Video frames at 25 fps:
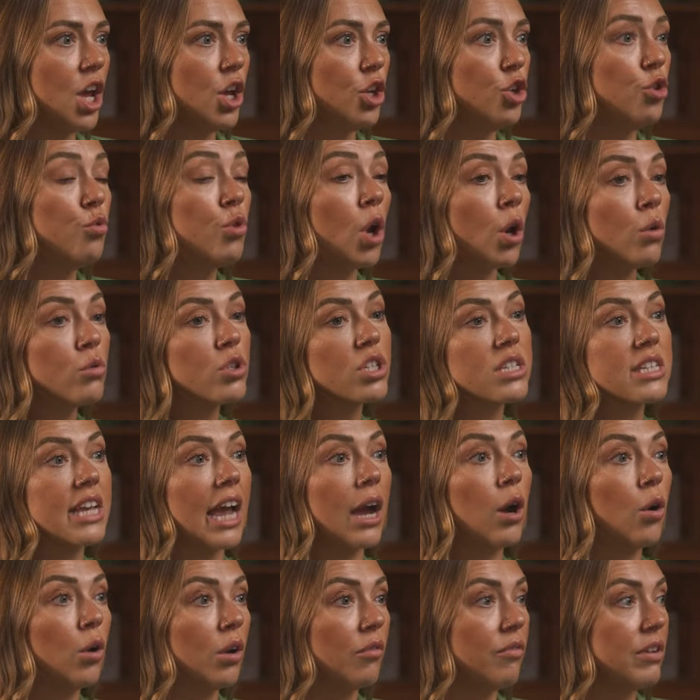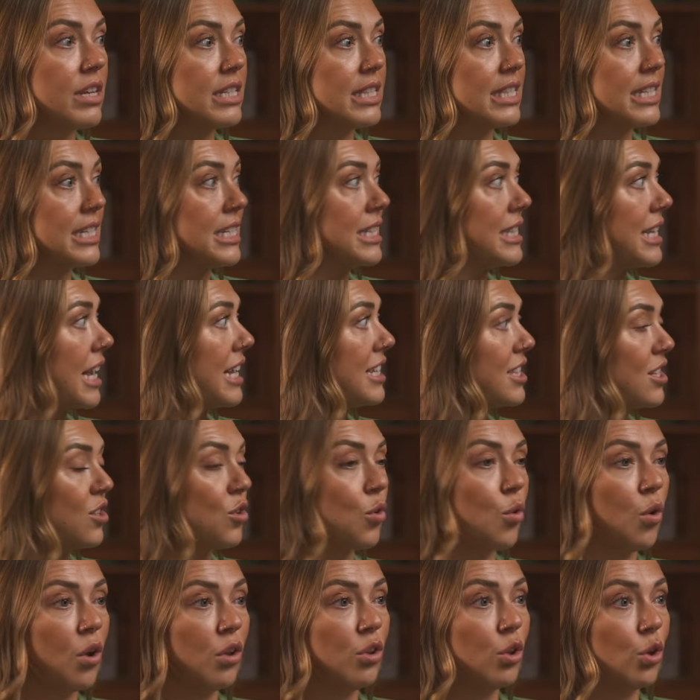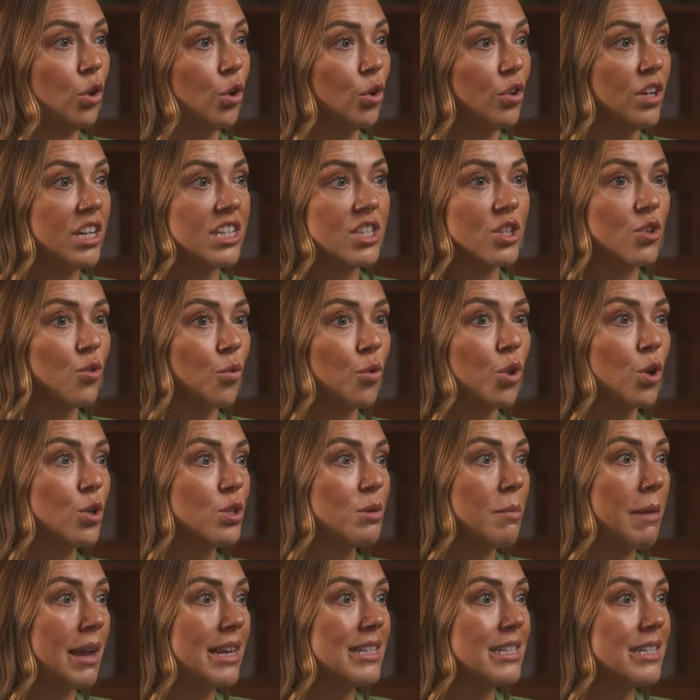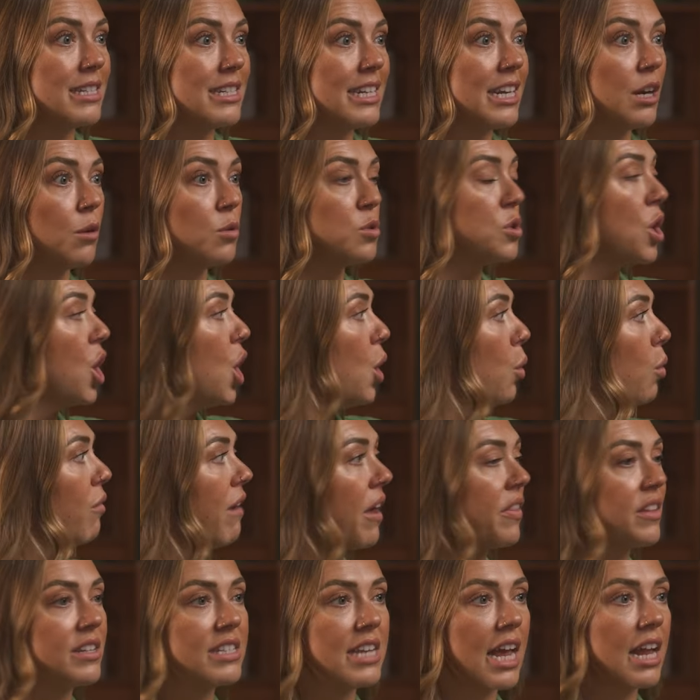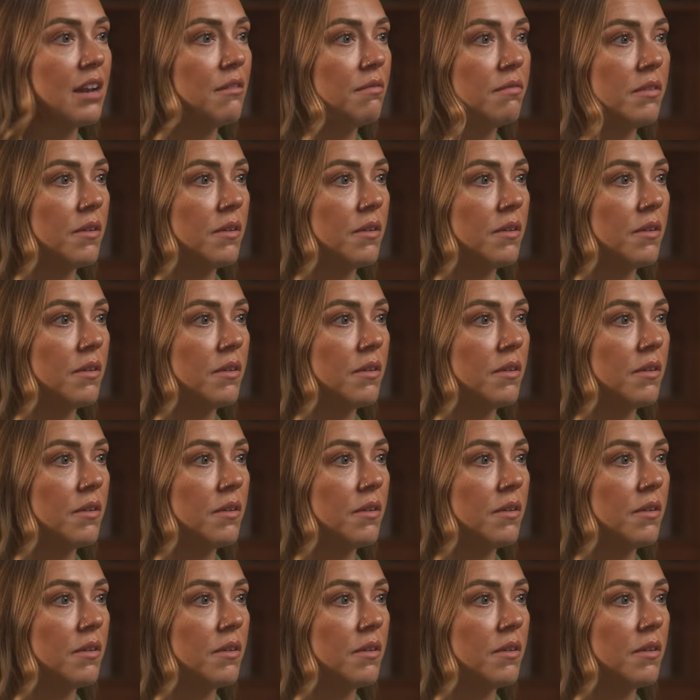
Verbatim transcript: you don't just get all of his success and all of the goodness and all those amazing deals without the 10,